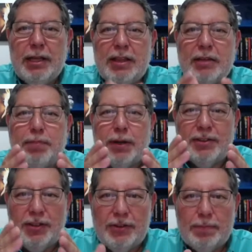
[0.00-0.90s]
that
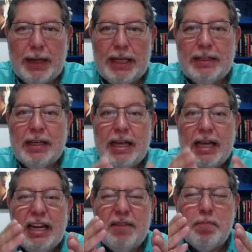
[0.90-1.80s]
participate
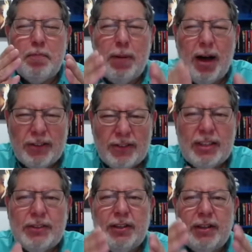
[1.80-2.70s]
in
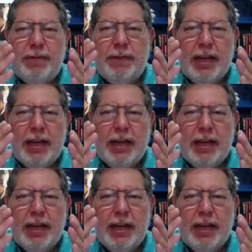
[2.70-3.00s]
positive